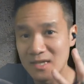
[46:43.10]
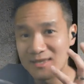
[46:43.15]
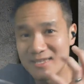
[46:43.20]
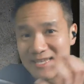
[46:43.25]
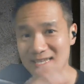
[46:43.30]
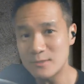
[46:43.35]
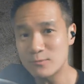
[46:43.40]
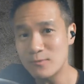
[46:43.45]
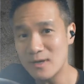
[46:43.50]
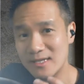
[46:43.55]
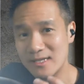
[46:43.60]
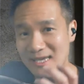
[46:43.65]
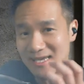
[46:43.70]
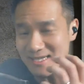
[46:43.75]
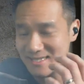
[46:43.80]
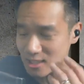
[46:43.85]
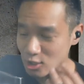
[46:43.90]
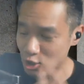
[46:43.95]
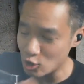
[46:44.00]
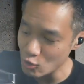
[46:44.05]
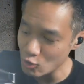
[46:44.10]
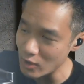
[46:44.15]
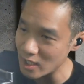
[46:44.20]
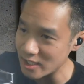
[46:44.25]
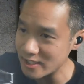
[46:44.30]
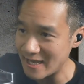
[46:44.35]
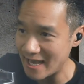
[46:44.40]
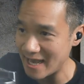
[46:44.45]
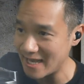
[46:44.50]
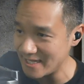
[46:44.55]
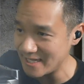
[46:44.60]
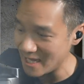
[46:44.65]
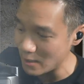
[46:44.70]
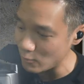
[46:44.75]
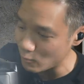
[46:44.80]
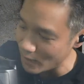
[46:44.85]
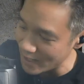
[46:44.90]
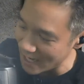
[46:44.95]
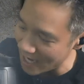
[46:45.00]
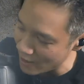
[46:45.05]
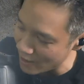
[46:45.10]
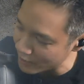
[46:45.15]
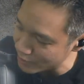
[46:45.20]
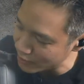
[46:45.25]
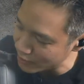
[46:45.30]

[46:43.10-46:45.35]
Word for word: This one is the 288 watt hour